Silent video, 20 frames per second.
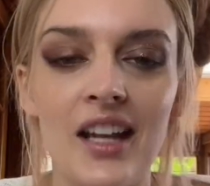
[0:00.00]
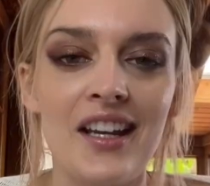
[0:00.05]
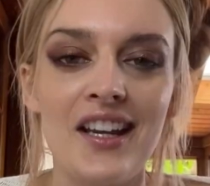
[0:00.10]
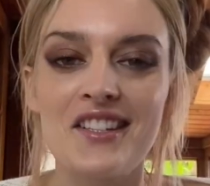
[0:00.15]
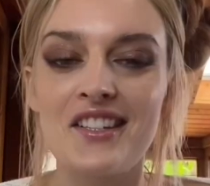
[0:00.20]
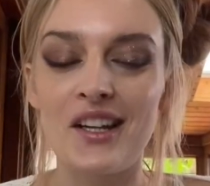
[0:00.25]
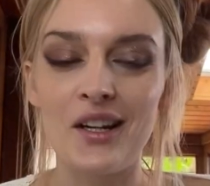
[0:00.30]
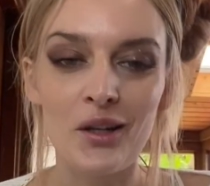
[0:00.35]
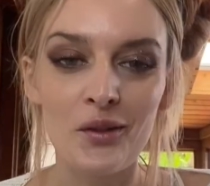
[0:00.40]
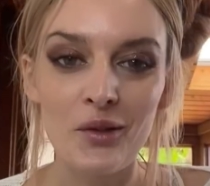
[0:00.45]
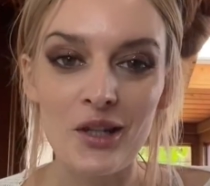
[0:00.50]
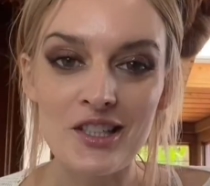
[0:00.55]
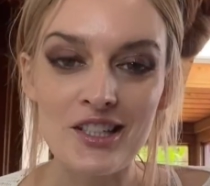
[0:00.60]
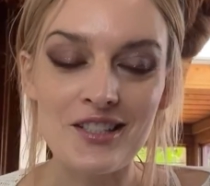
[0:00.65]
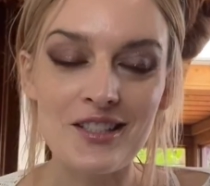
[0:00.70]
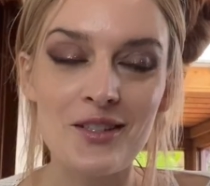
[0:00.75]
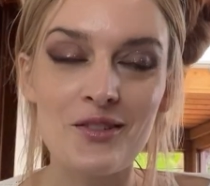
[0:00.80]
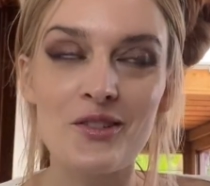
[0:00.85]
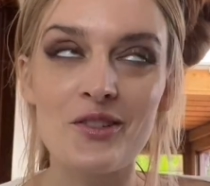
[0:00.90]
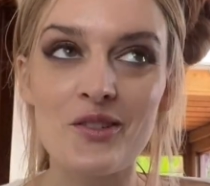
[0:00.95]
yes, I know we just
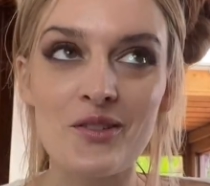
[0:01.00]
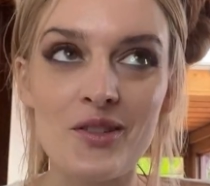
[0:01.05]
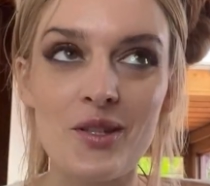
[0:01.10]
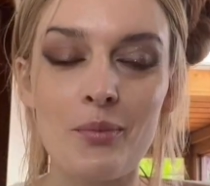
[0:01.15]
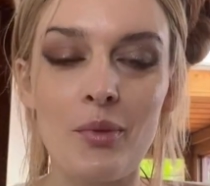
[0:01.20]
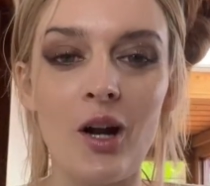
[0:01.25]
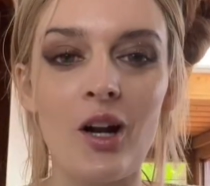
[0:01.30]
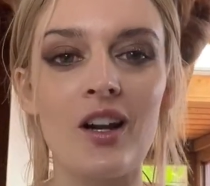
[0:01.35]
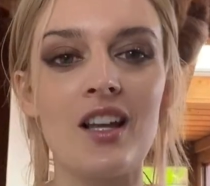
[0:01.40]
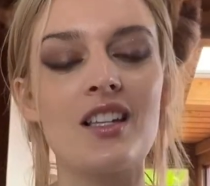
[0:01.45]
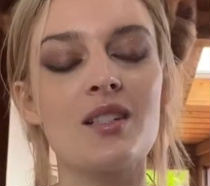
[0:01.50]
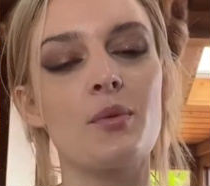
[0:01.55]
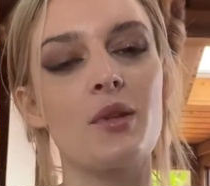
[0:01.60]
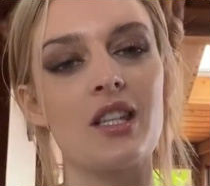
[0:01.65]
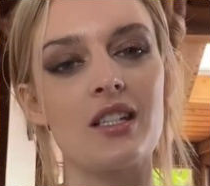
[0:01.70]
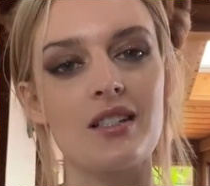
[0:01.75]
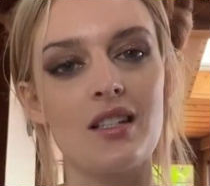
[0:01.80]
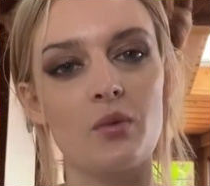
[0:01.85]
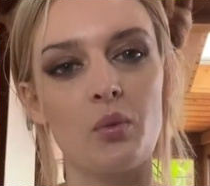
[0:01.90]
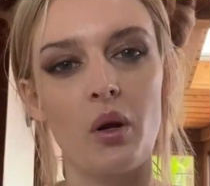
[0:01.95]
introduced the parties, but
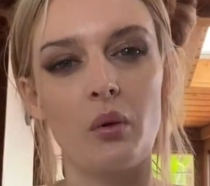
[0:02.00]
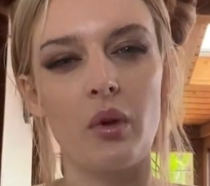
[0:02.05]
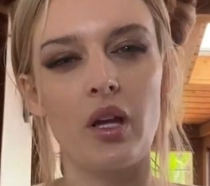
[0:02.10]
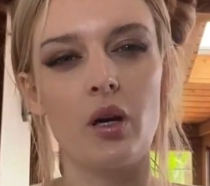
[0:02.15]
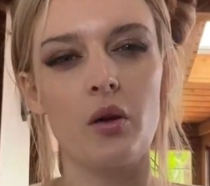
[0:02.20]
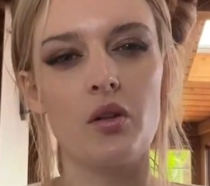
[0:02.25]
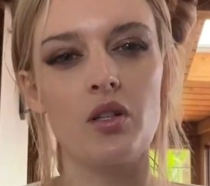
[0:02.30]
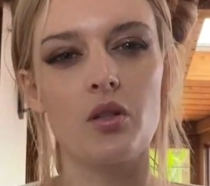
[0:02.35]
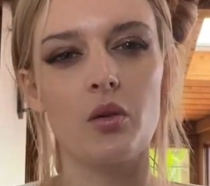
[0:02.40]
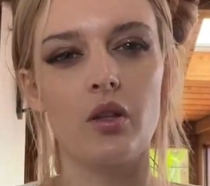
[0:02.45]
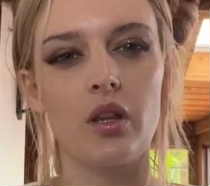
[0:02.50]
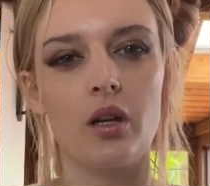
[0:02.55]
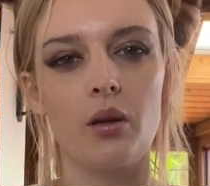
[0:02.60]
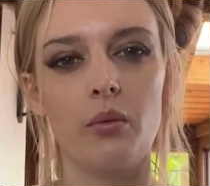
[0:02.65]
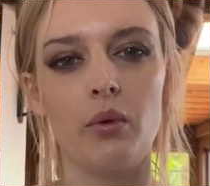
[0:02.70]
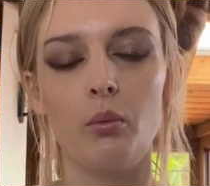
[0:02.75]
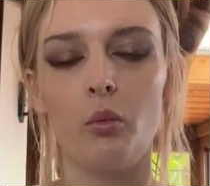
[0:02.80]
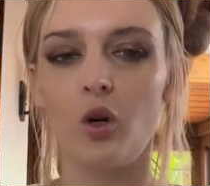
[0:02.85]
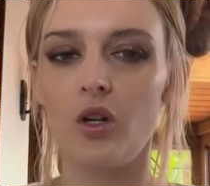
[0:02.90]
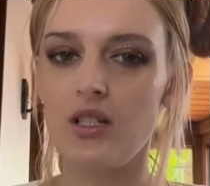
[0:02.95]
this is where we go into a little
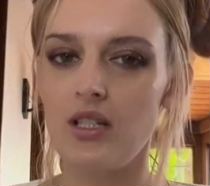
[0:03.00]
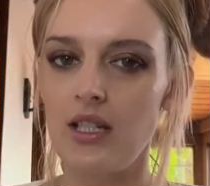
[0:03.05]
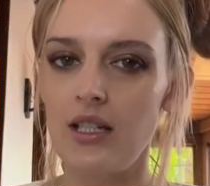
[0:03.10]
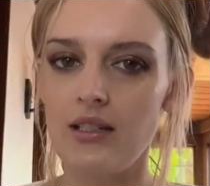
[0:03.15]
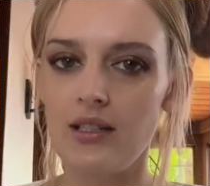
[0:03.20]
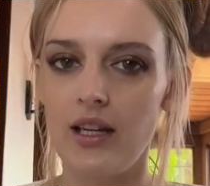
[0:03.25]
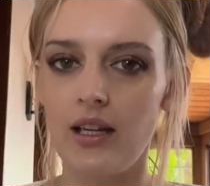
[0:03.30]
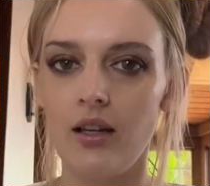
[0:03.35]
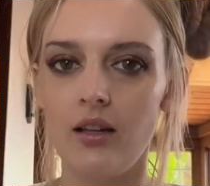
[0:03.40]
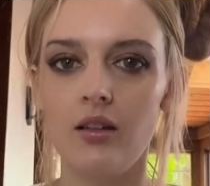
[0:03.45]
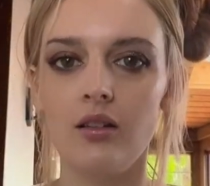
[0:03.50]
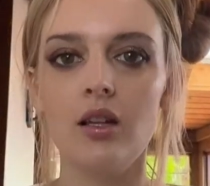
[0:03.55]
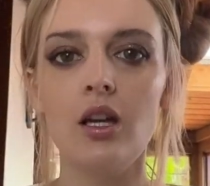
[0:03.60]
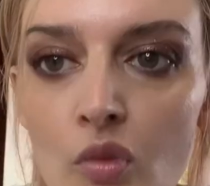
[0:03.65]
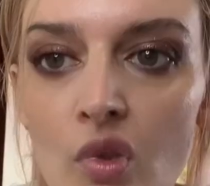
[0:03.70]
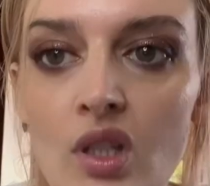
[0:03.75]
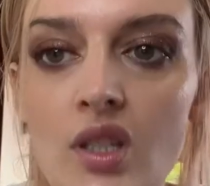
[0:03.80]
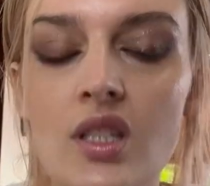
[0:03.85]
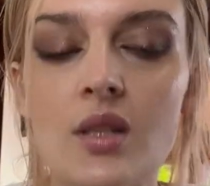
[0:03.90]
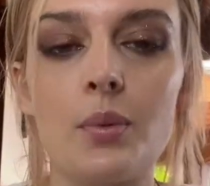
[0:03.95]
bit more detail.
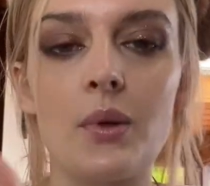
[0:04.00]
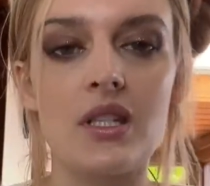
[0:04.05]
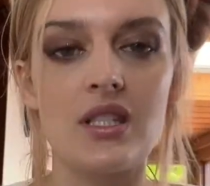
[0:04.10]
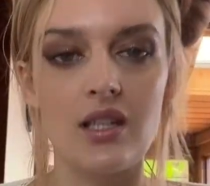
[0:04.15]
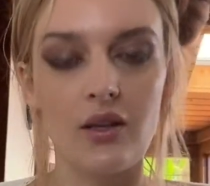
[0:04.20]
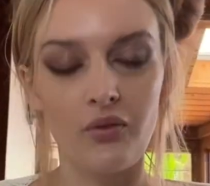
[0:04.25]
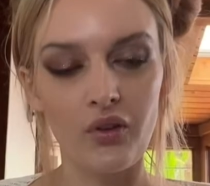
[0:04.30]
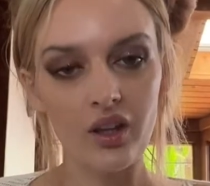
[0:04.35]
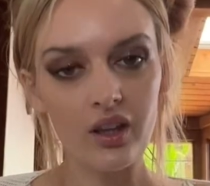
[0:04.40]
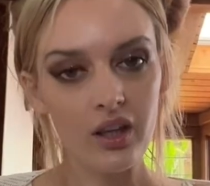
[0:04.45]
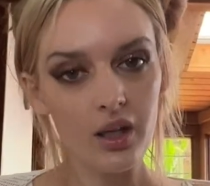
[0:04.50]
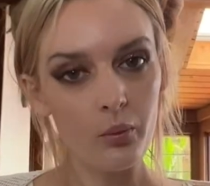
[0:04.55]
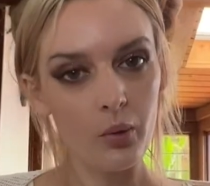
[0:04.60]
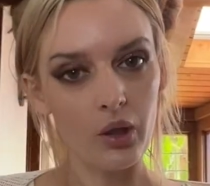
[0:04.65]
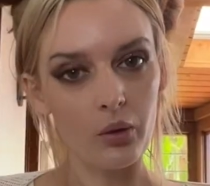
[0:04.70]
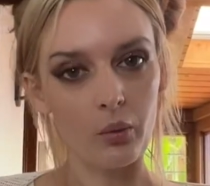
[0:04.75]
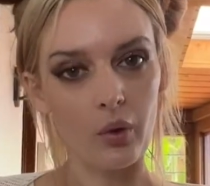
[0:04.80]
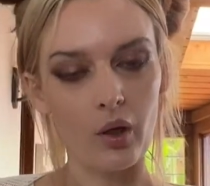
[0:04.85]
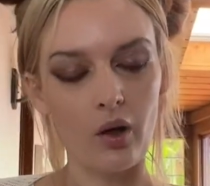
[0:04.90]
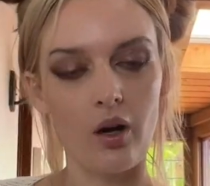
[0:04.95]
Specifically with
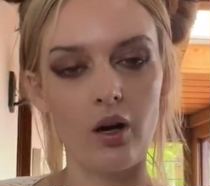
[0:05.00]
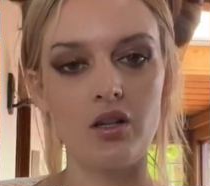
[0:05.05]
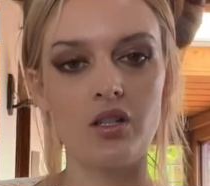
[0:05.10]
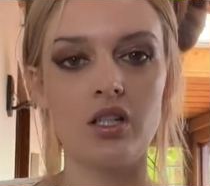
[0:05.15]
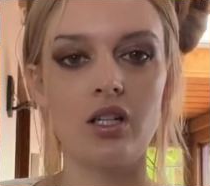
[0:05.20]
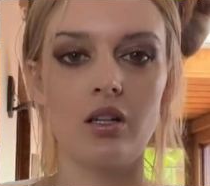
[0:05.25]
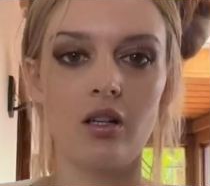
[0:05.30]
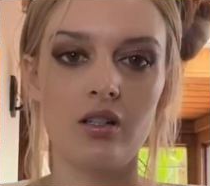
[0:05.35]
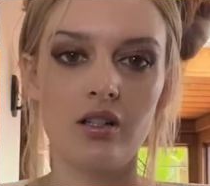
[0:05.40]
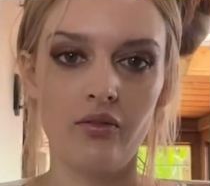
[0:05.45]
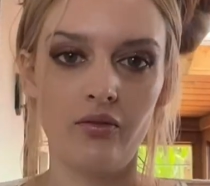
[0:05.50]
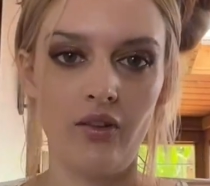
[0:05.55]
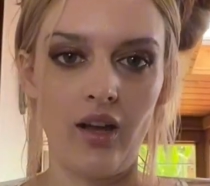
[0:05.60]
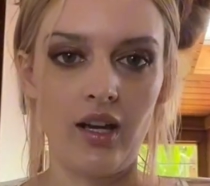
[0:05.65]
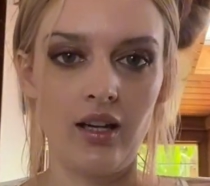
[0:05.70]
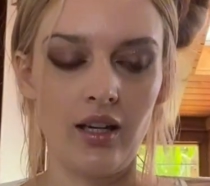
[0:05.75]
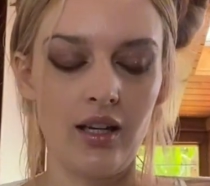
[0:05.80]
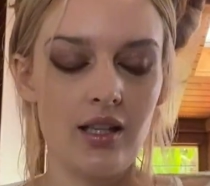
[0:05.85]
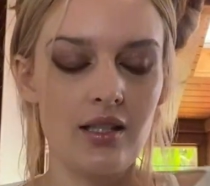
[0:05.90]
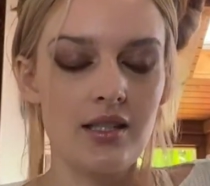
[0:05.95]
regard to your
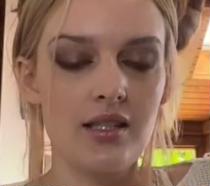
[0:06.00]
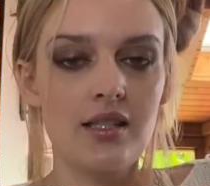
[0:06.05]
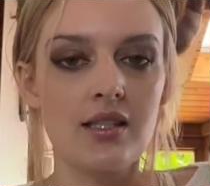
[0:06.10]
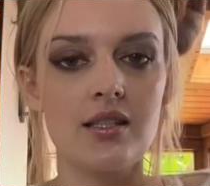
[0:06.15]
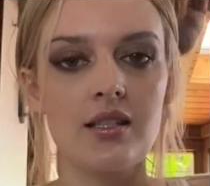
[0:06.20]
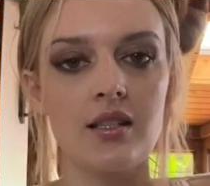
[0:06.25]
defendants.